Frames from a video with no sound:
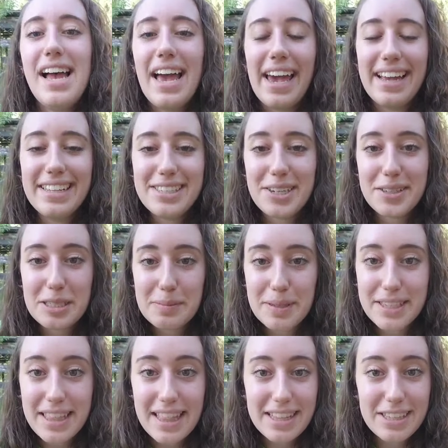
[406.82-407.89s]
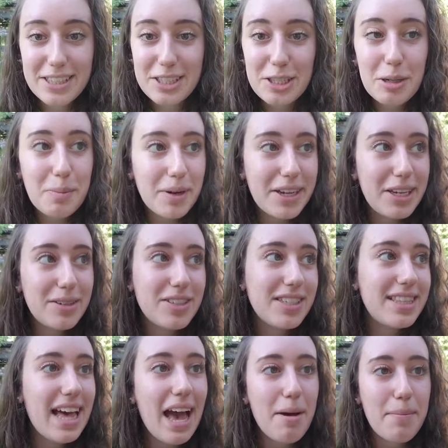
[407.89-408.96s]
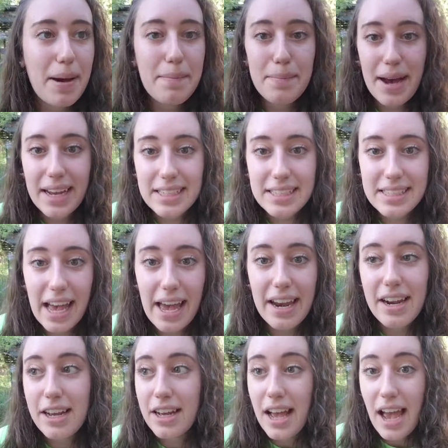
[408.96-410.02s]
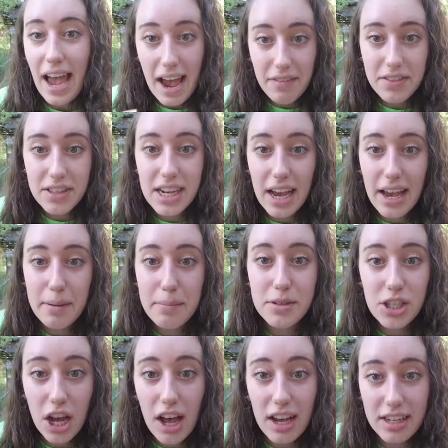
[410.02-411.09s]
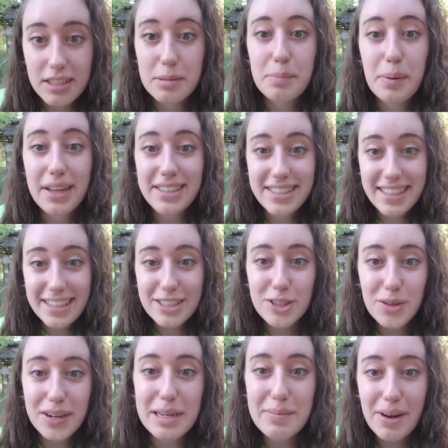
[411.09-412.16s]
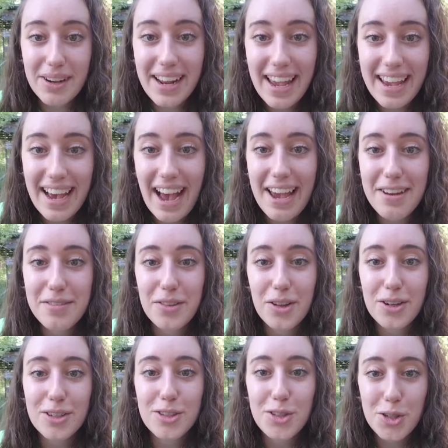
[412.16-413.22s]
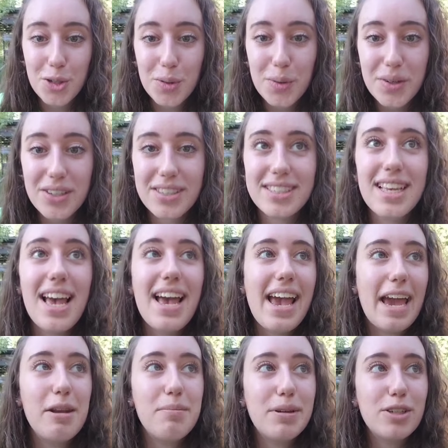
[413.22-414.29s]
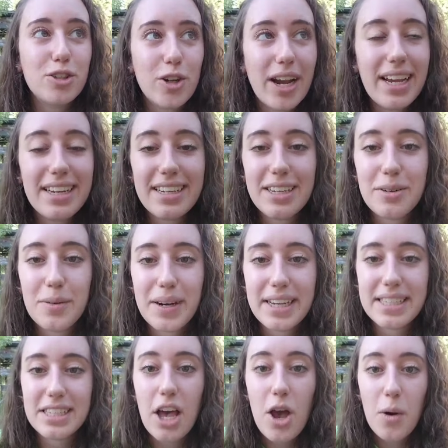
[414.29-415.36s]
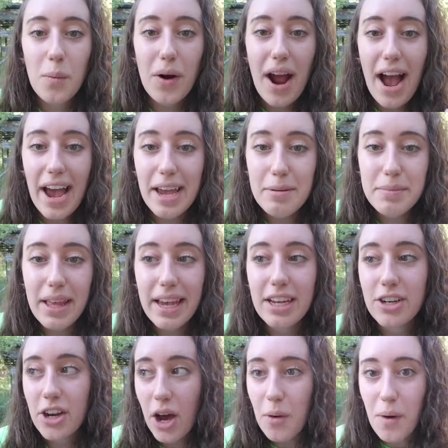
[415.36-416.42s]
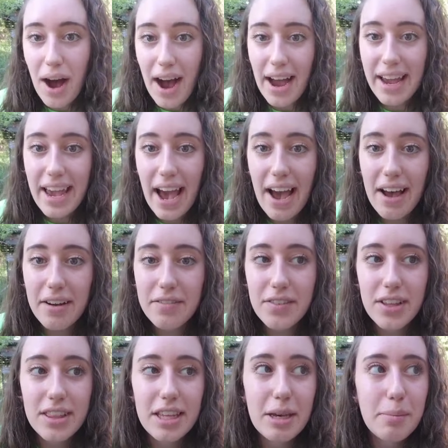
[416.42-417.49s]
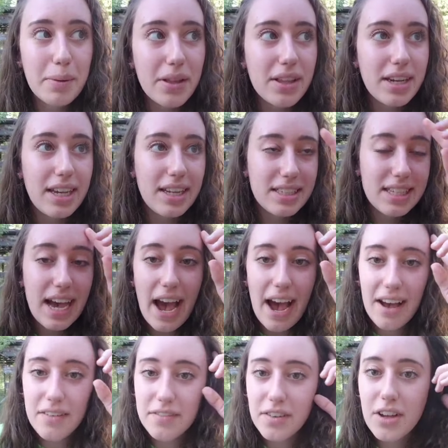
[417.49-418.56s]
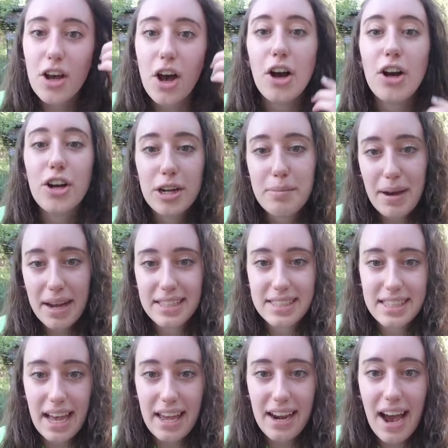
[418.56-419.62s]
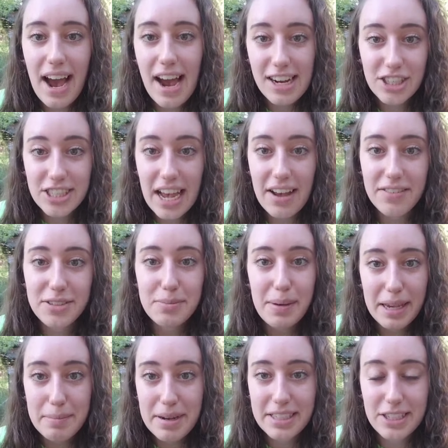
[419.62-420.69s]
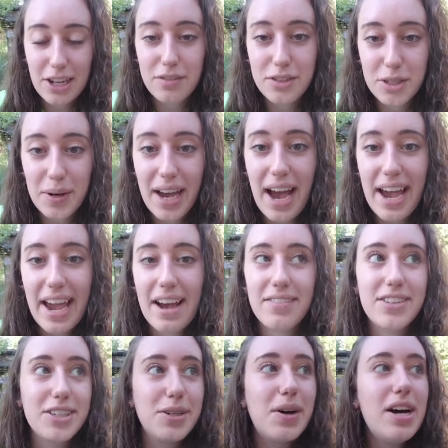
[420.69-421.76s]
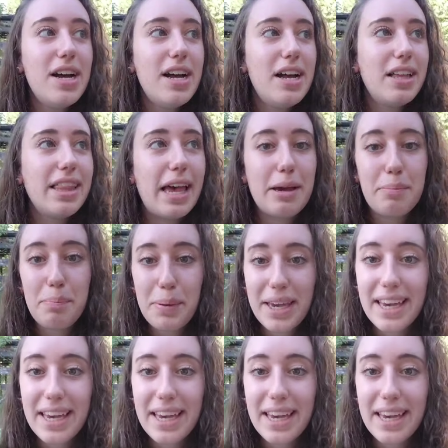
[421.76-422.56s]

And so it's been super huge in that. My mindset half the time sucks, but since joining Monate, I have learned tools and been trained in ways where I am like, no, I have the ability to have a good mindset. I just have to make myself do it. I have to like be